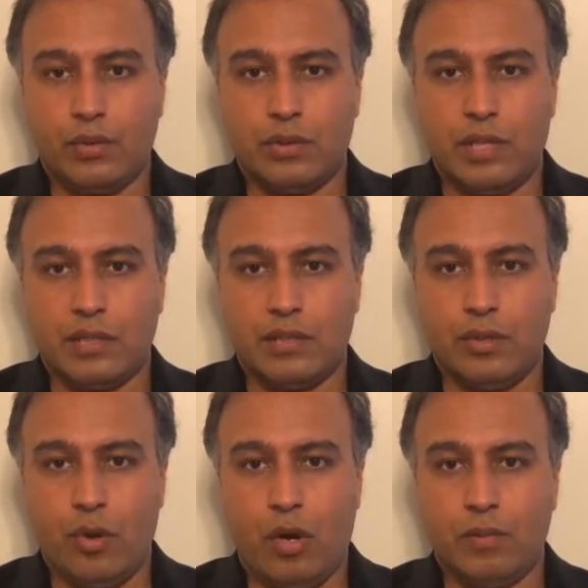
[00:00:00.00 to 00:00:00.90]
That's a
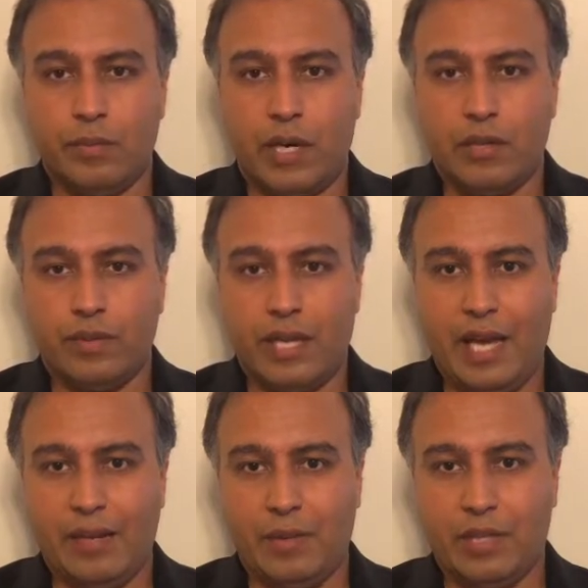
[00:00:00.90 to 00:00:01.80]
normal part of
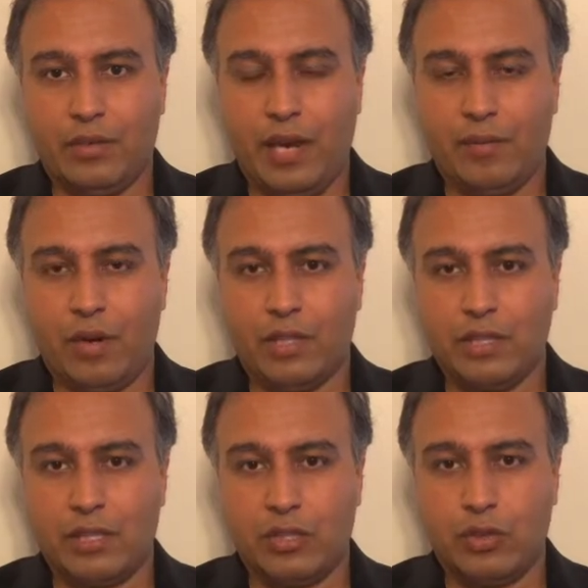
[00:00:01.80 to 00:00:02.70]
anatomy to have all this
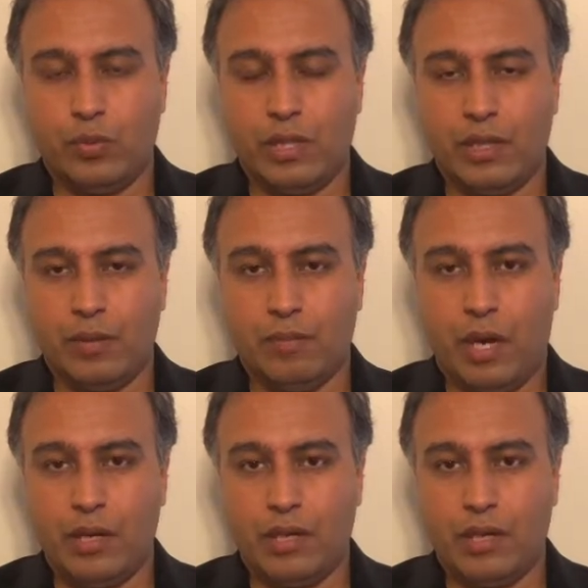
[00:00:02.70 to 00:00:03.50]
tissue within the body.